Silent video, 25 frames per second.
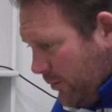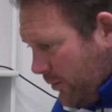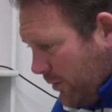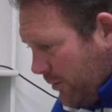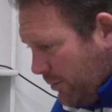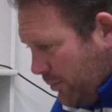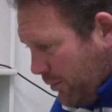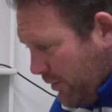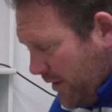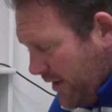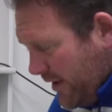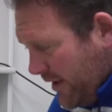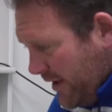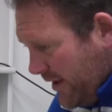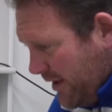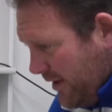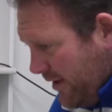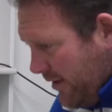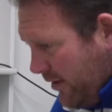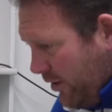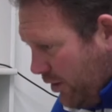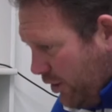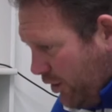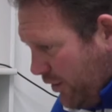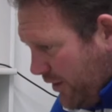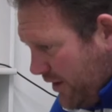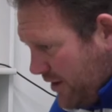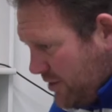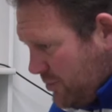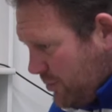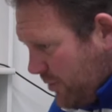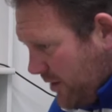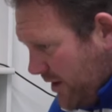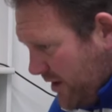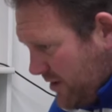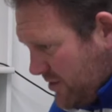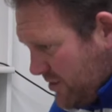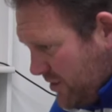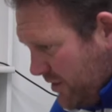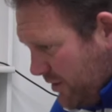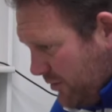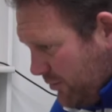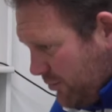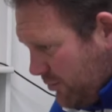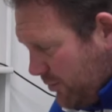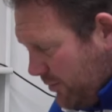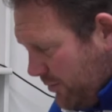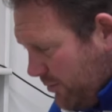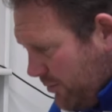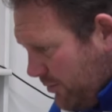we're pretty honest with
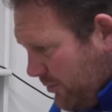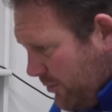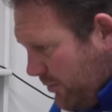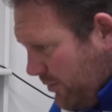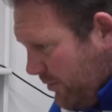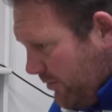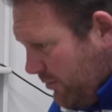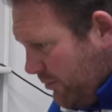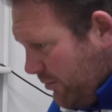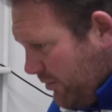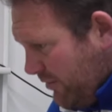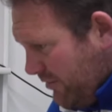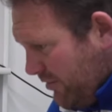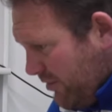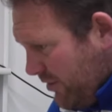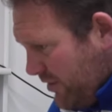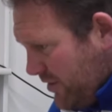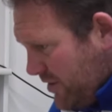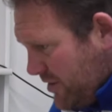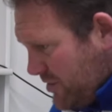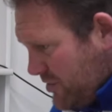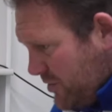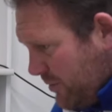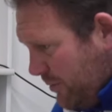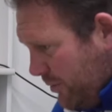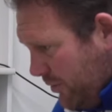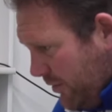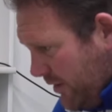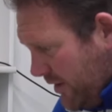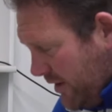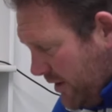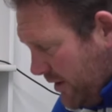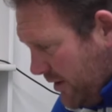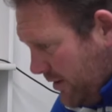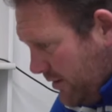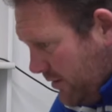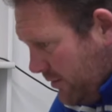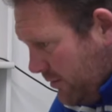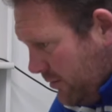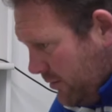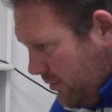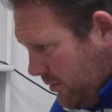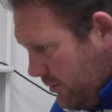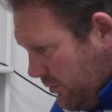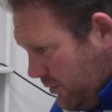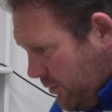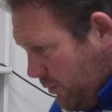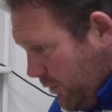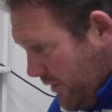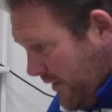ourselves. We're very disappointed
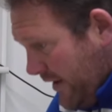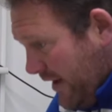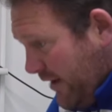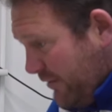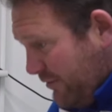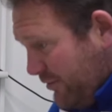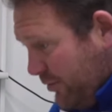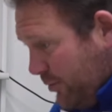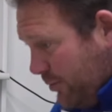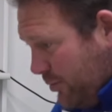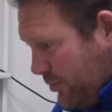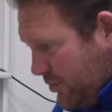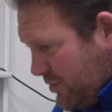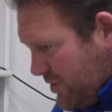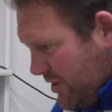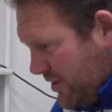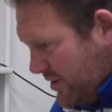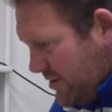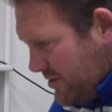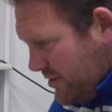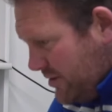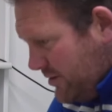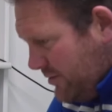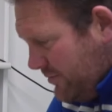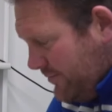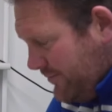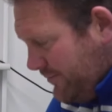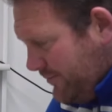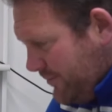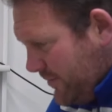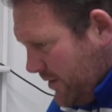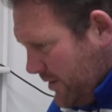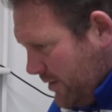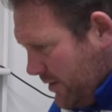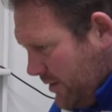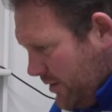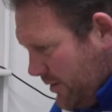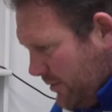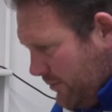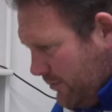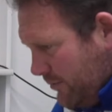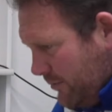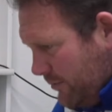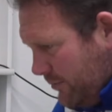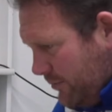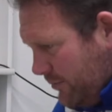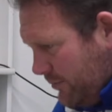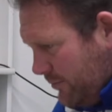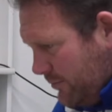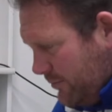with our football season.
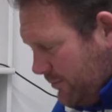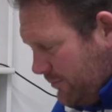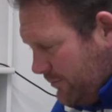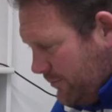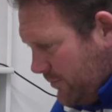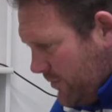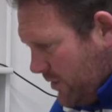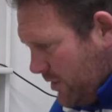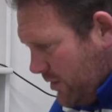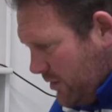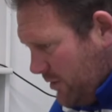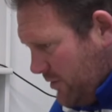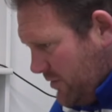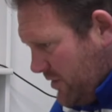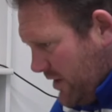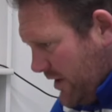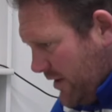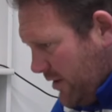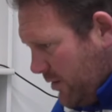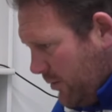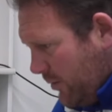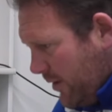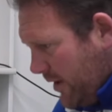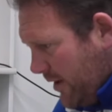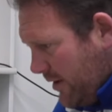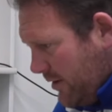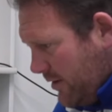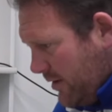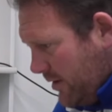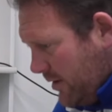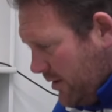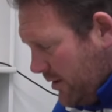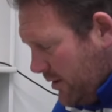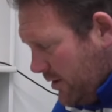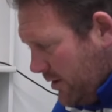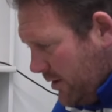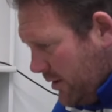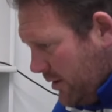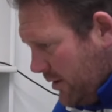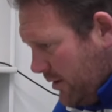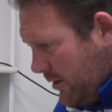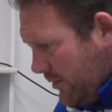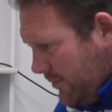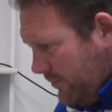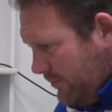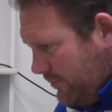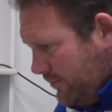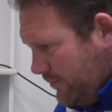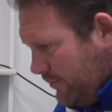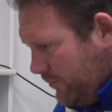You take away
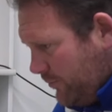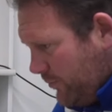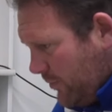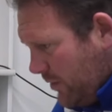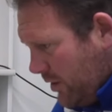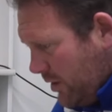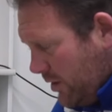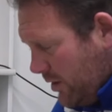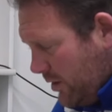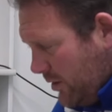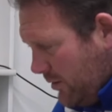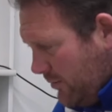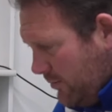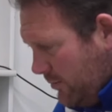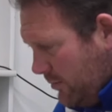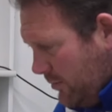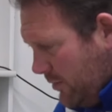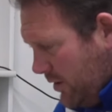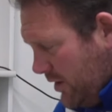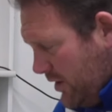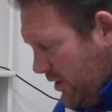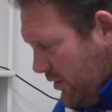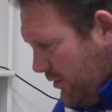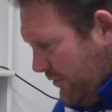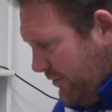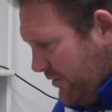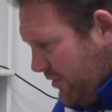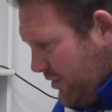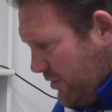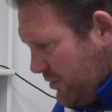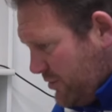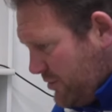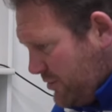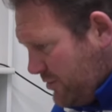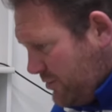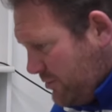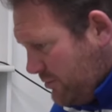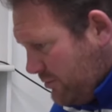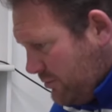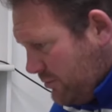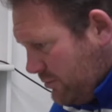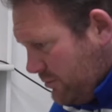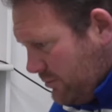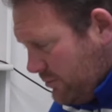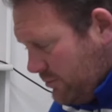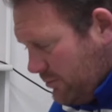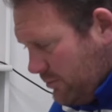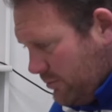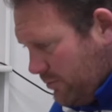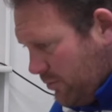the obvious
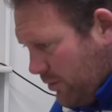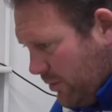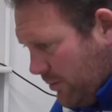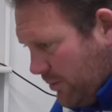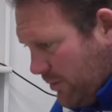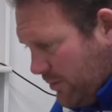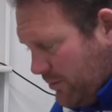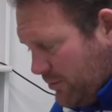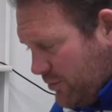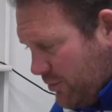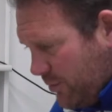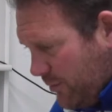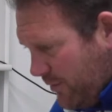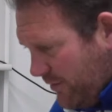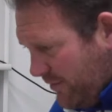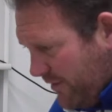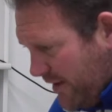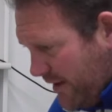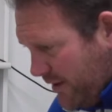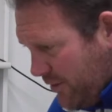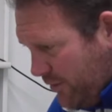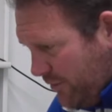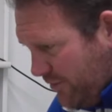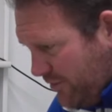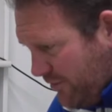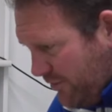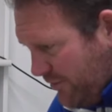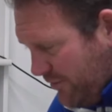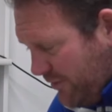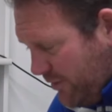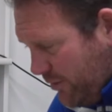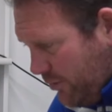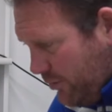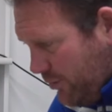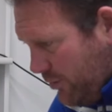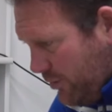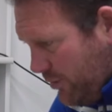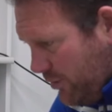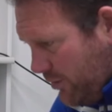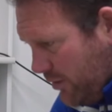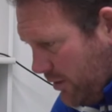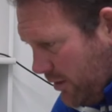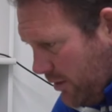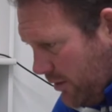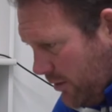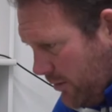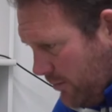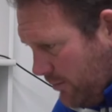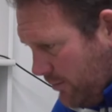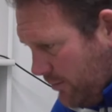problems that we've had off the field.
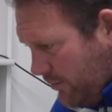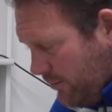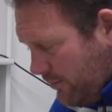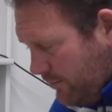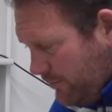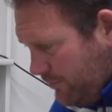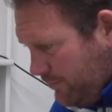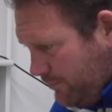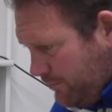You